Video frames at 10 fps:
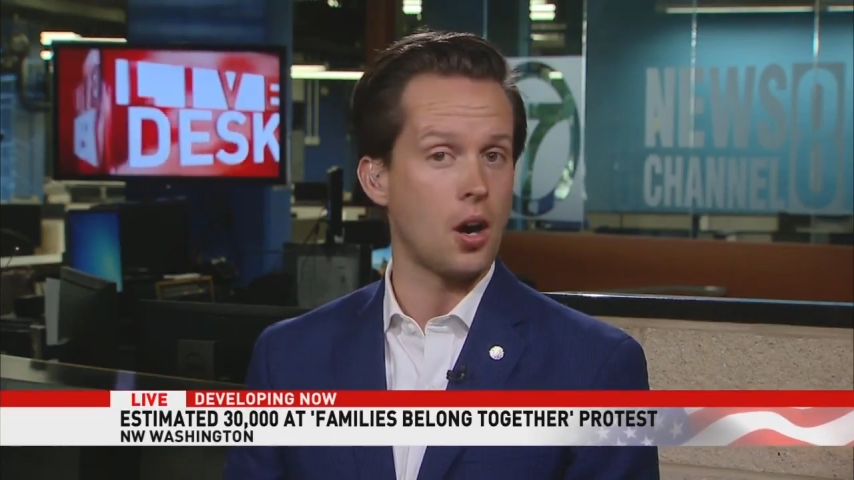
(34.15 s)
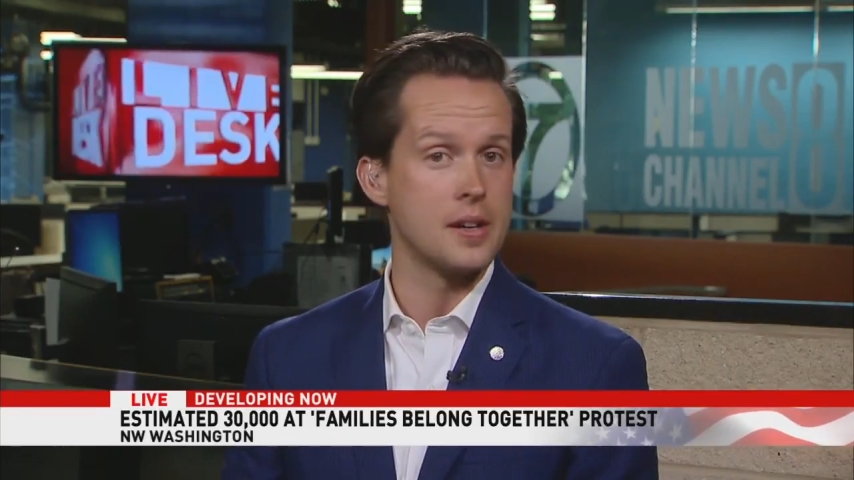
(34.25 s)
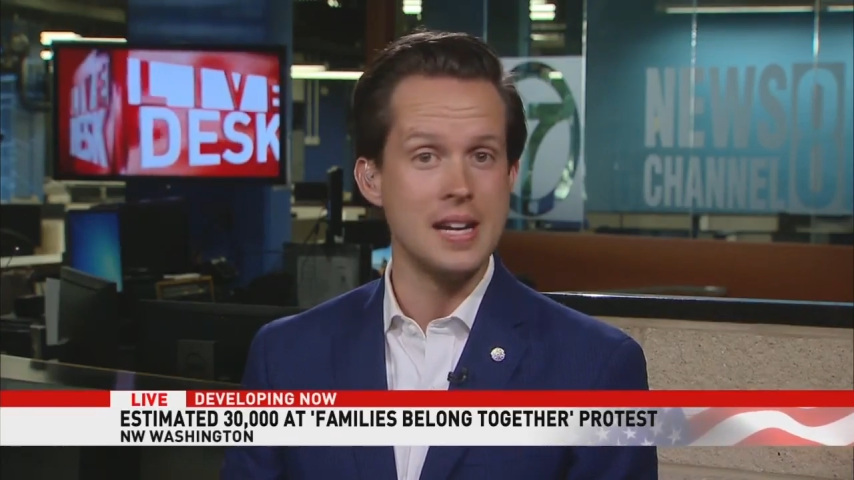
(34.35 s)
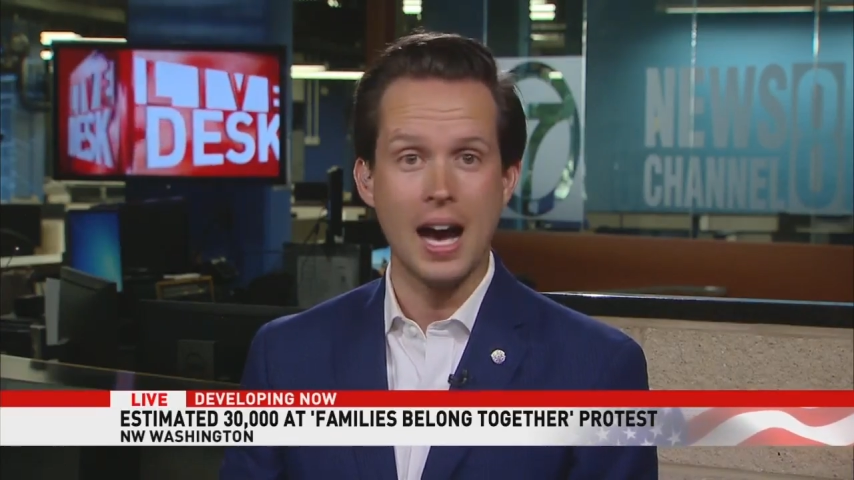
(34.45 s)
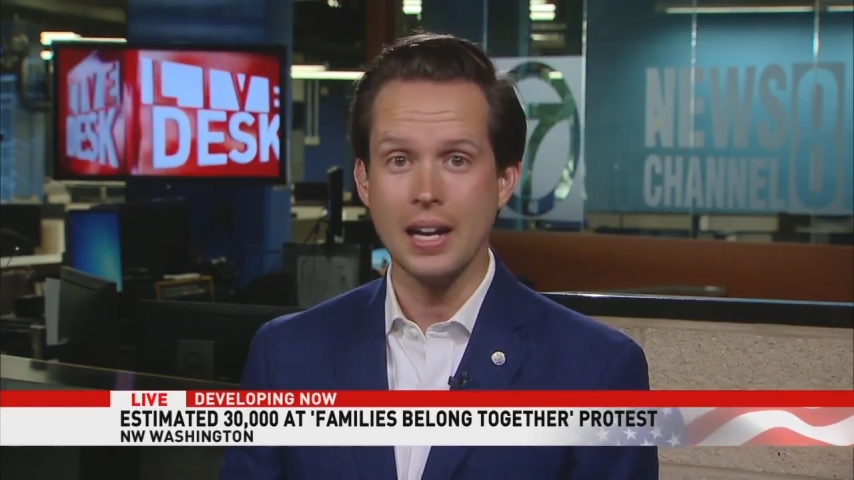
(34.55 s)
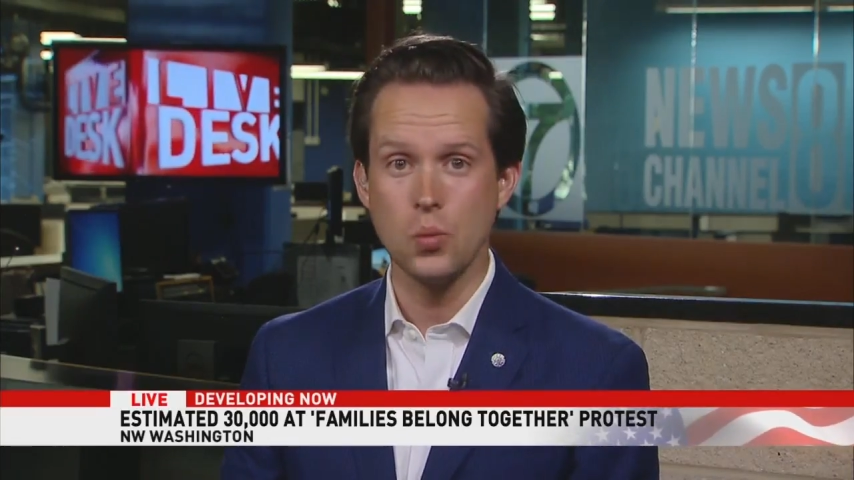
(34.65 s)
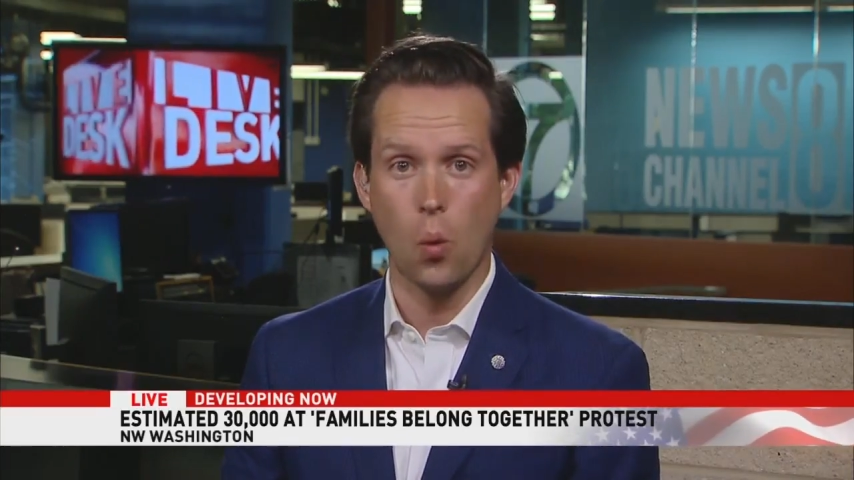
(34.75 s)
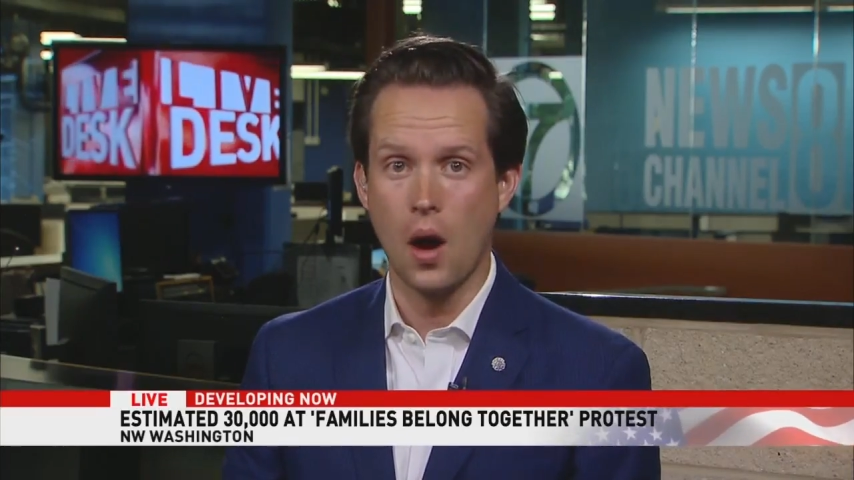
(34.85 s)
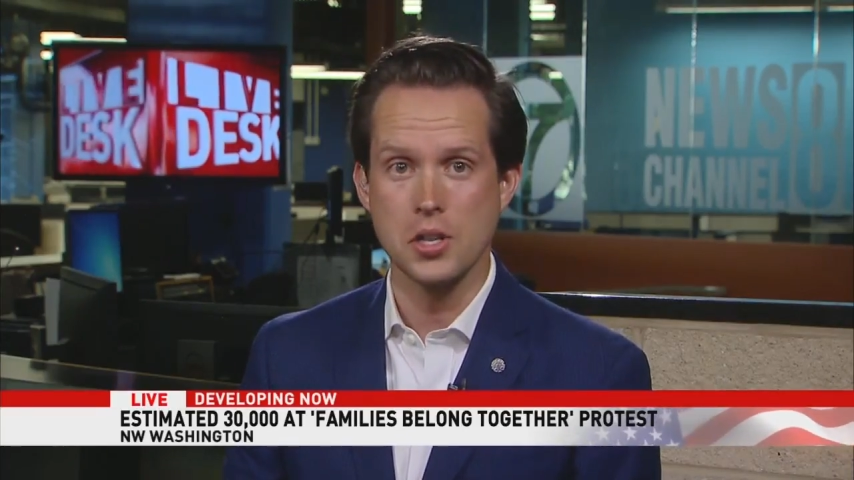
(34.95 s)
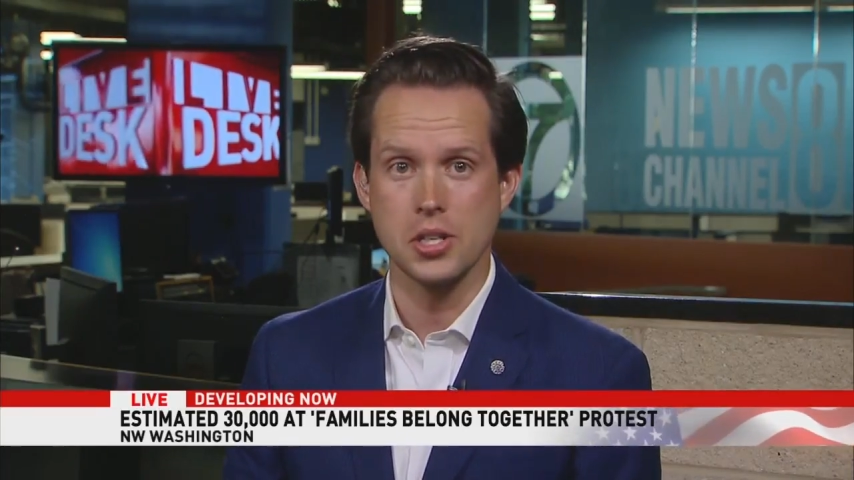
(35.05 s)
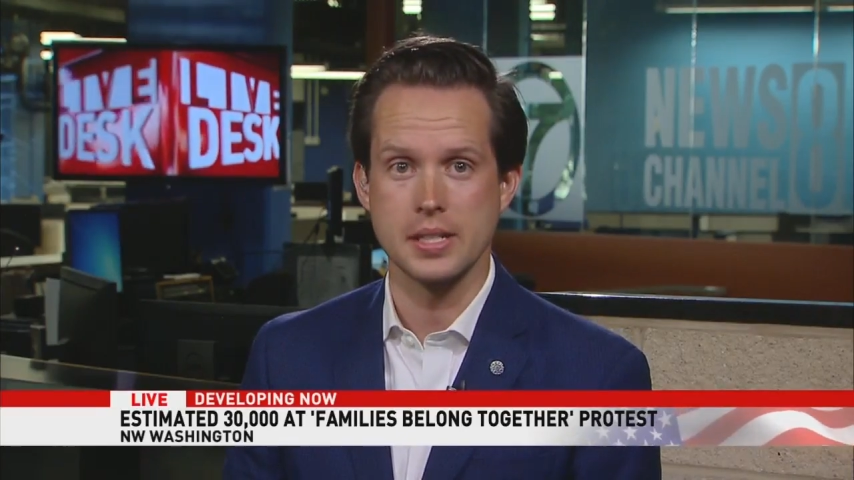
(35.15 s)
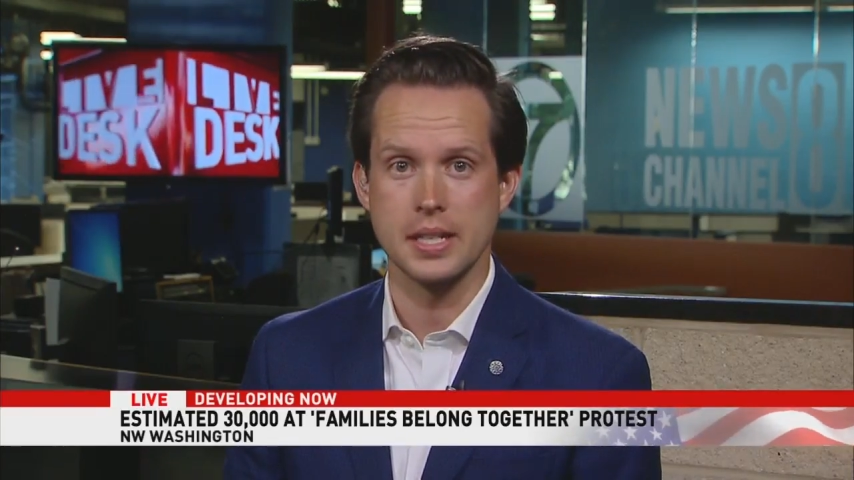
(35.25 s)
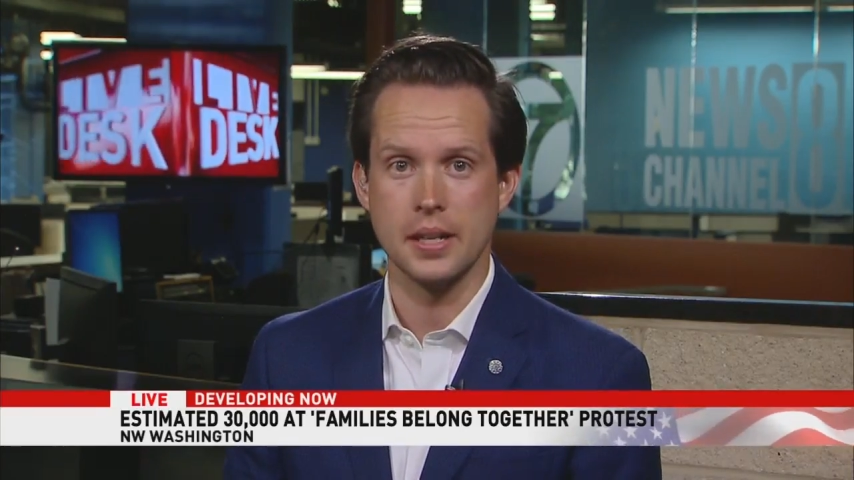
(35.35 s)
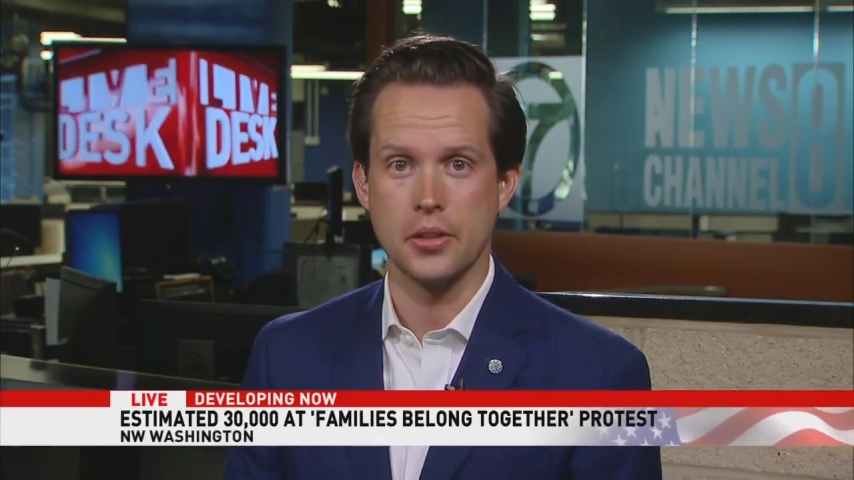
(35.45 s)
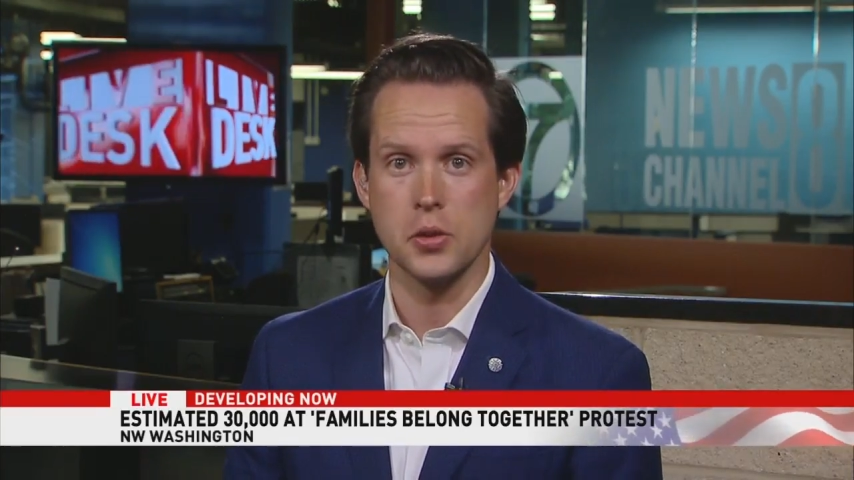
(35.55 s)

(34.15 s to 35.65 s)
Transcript: are not in Washington.